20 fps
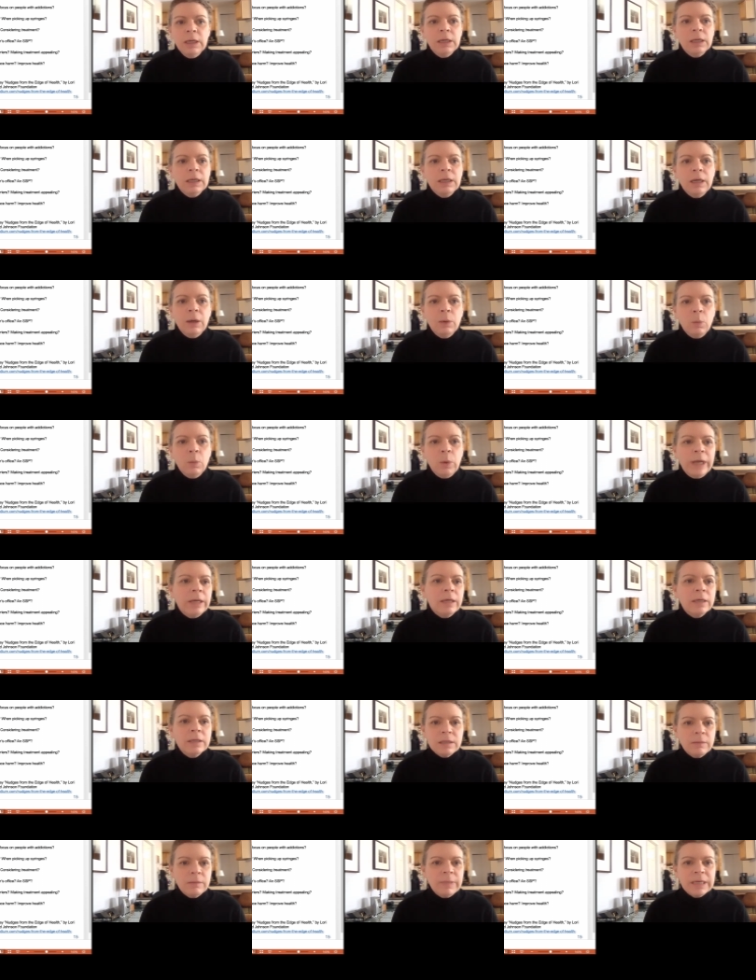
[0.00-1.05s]
When
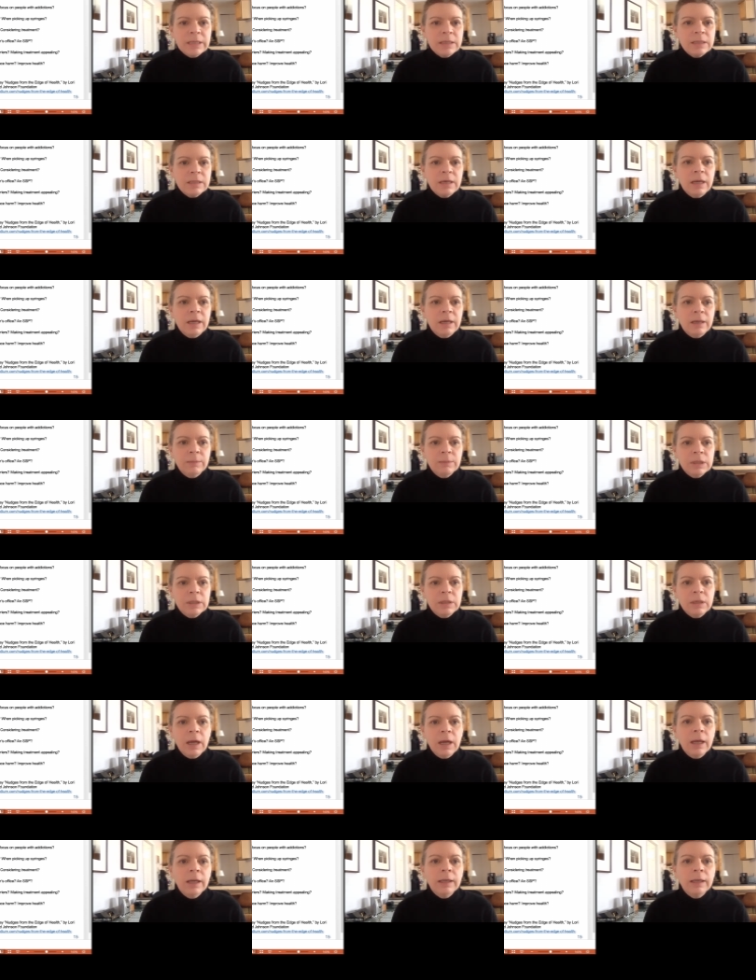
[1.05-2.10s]
is the best time to
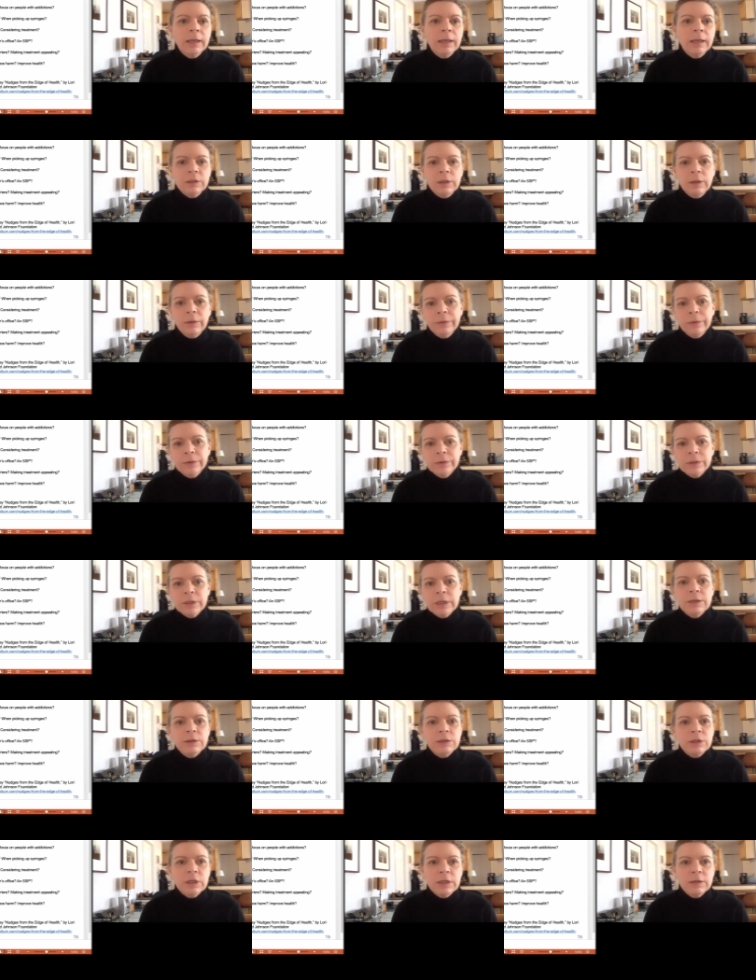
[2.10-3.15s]
nudge? There's
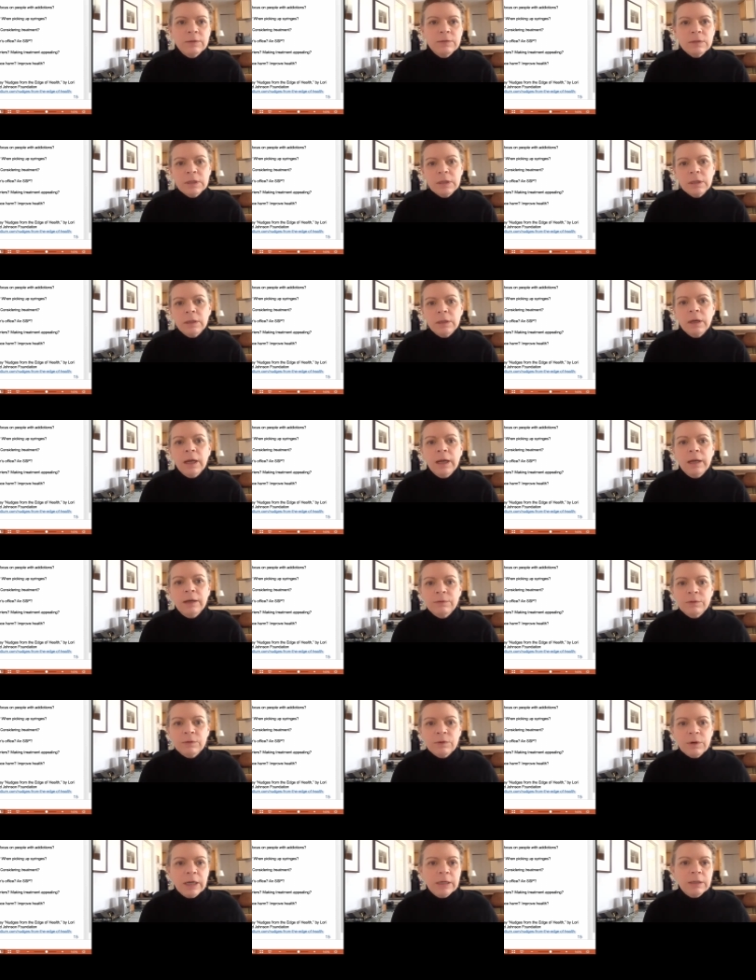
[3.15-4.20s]
initiatives that are kind
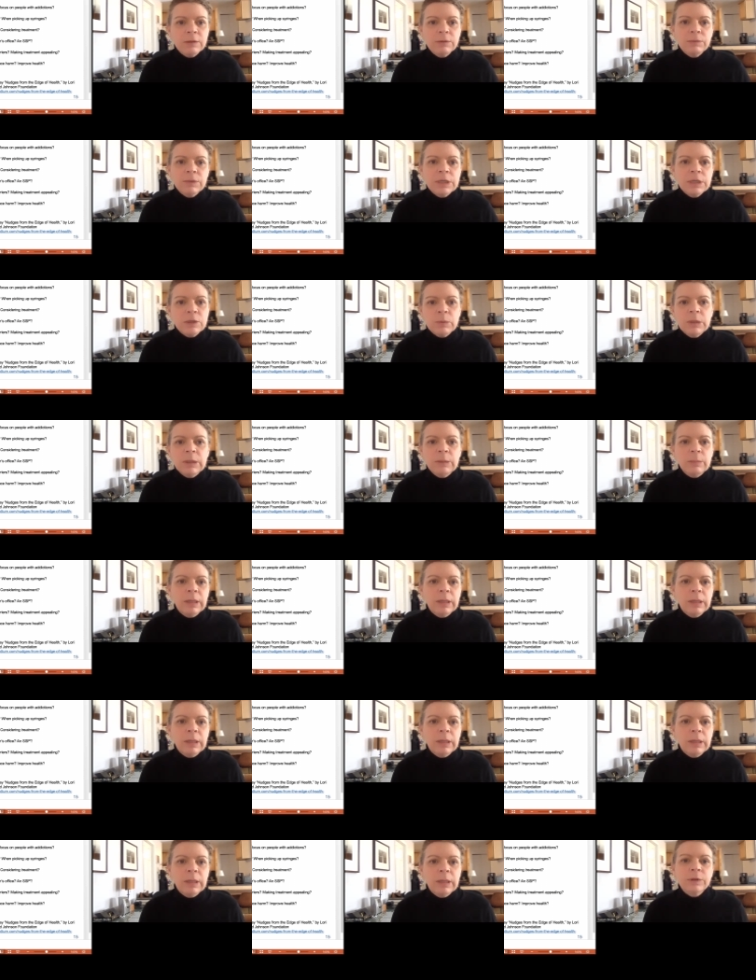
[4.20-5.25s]
of trying to reach people
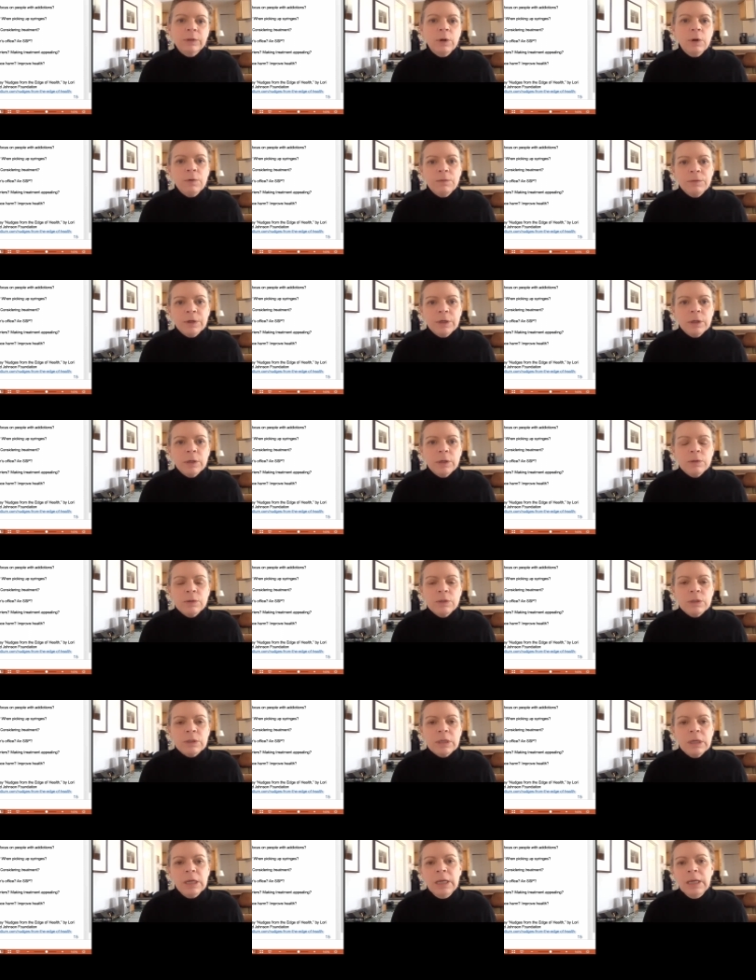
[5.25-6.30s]
after an
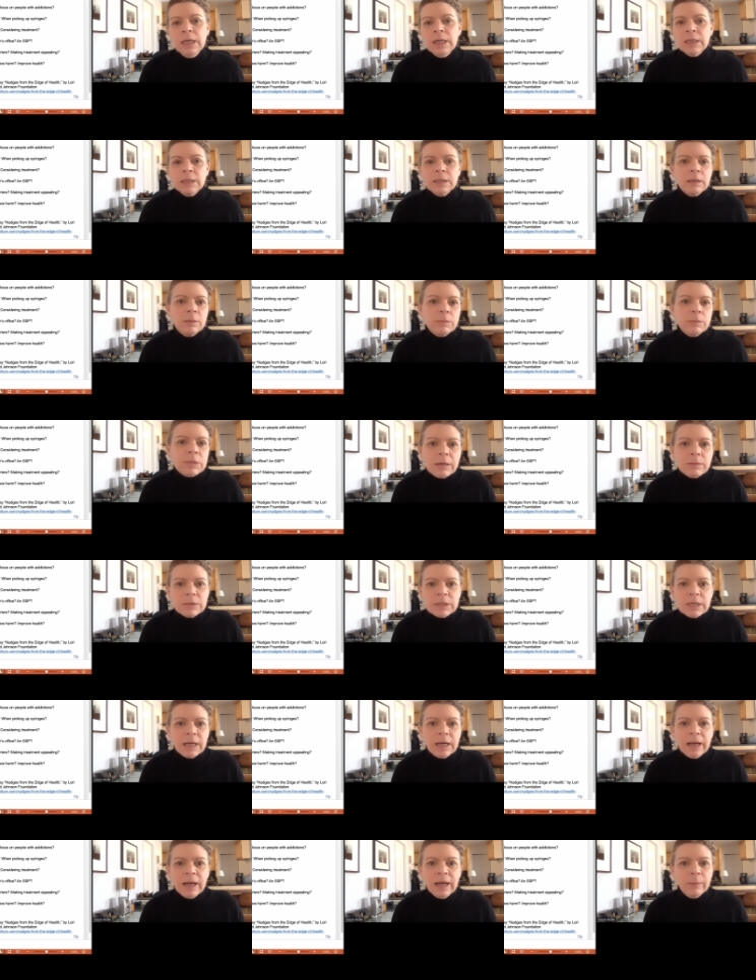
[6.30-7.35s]
overdose. Sometimes
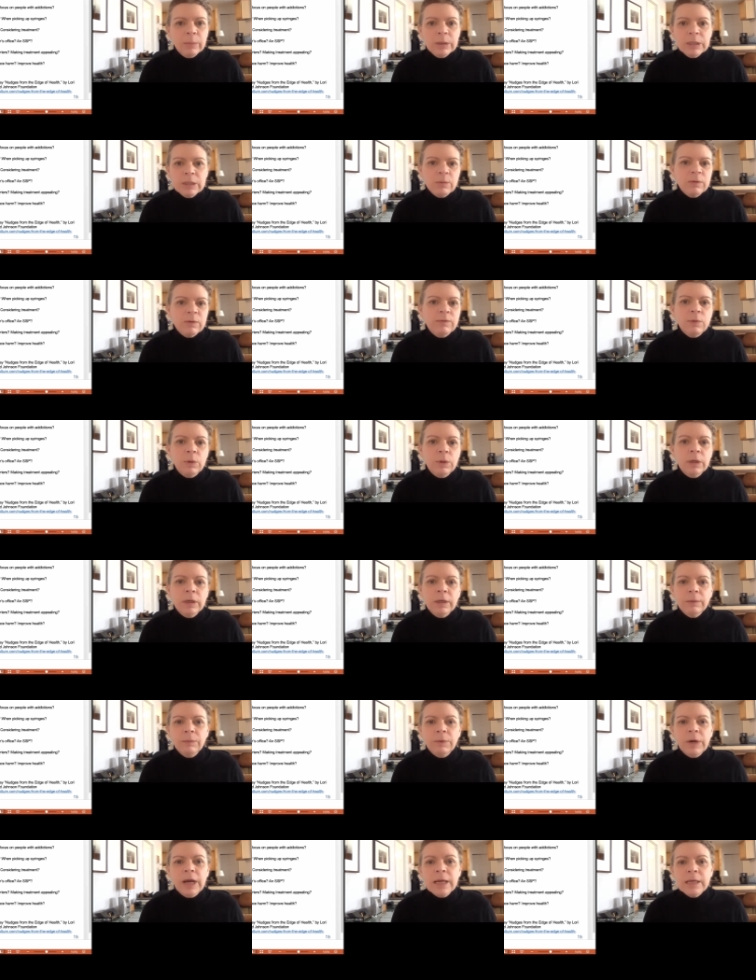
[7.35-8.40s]
that happens before an
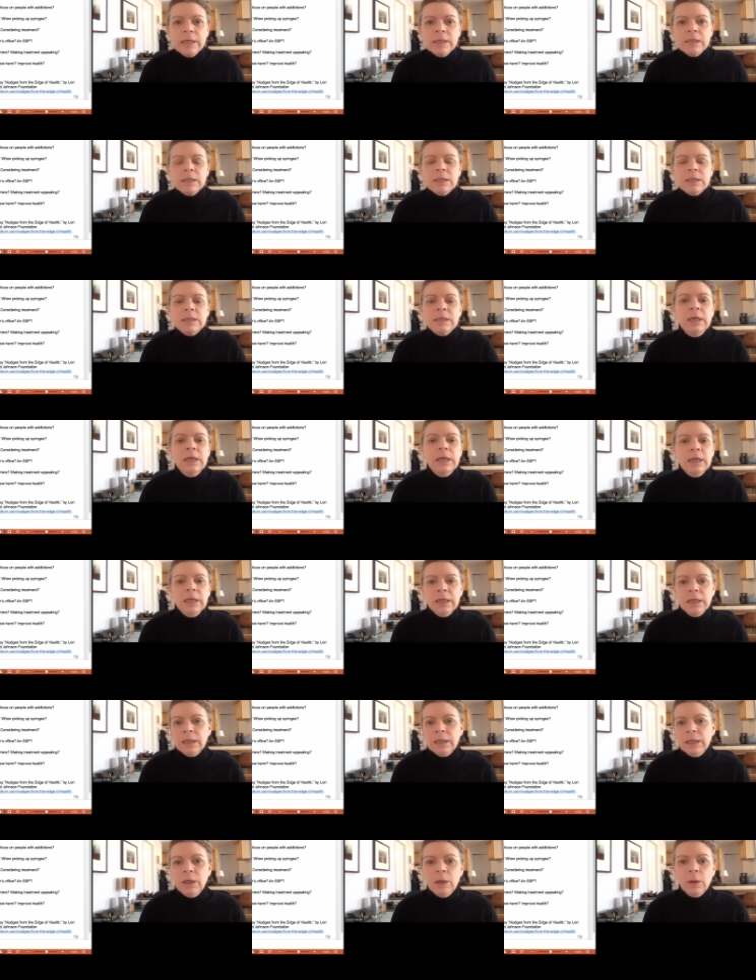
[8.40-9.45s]
arrest,
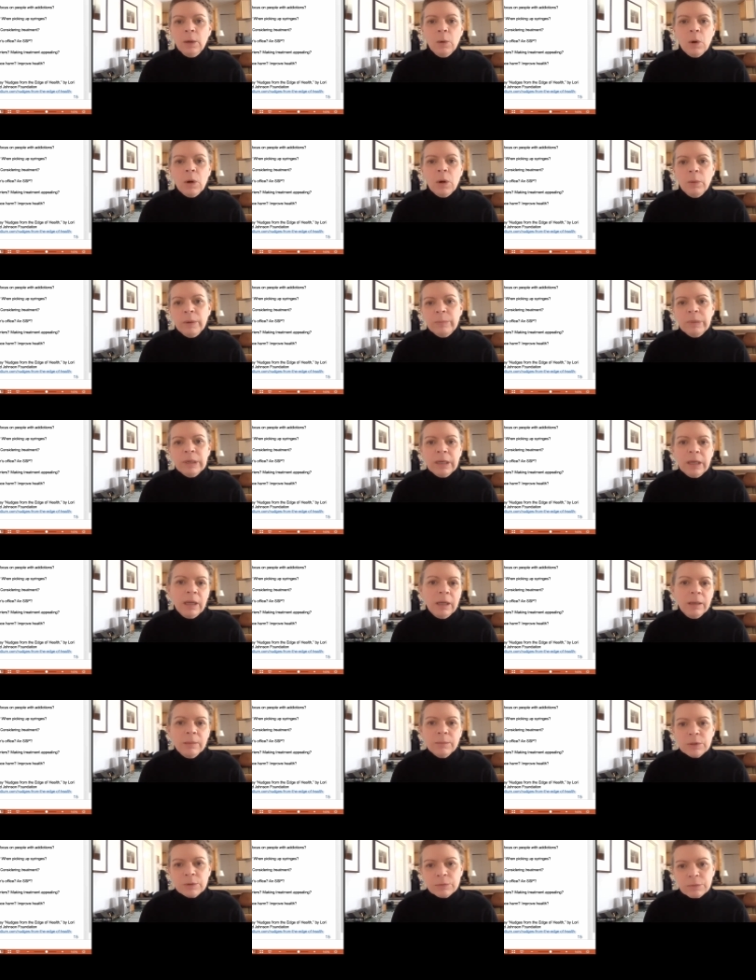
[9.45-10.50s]
or when picking
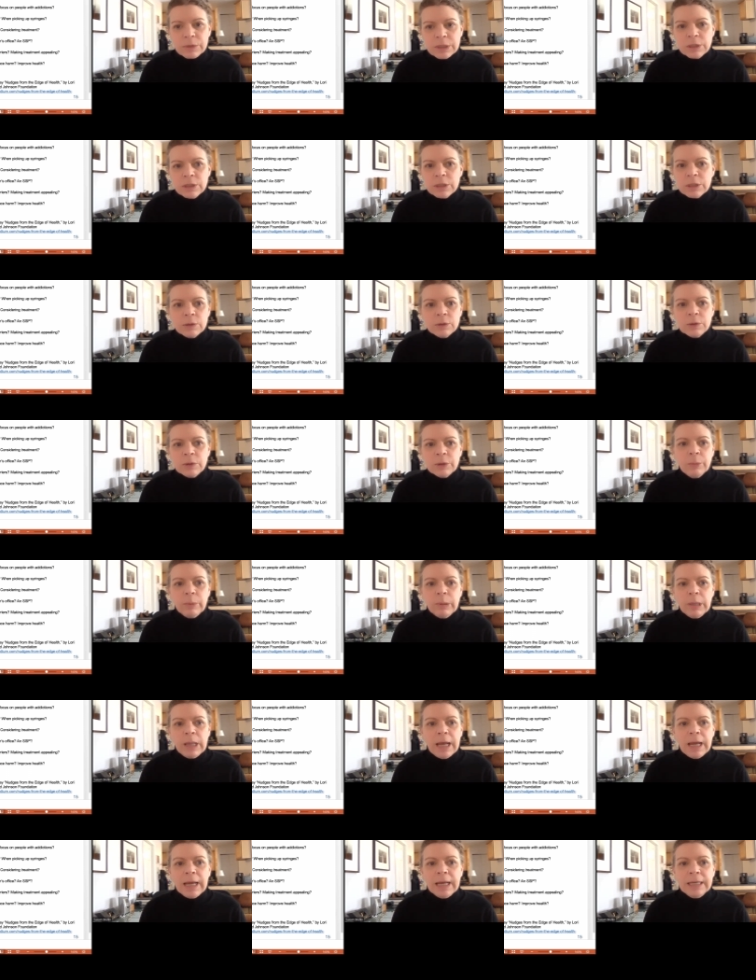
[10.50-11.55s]
up syringes or
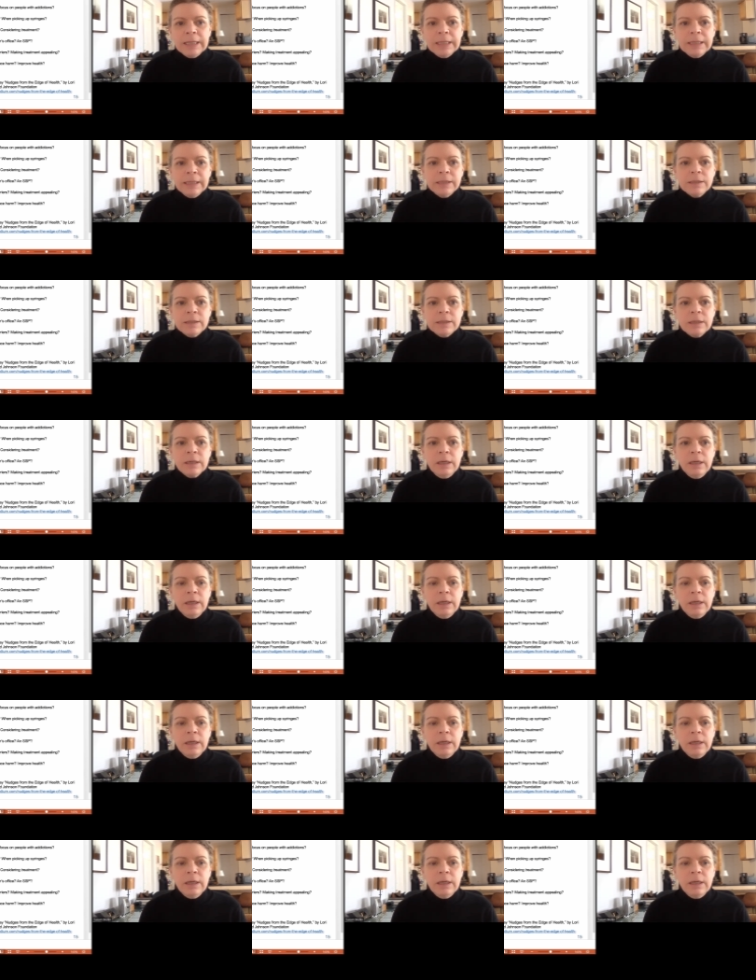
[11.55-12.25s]
supplies.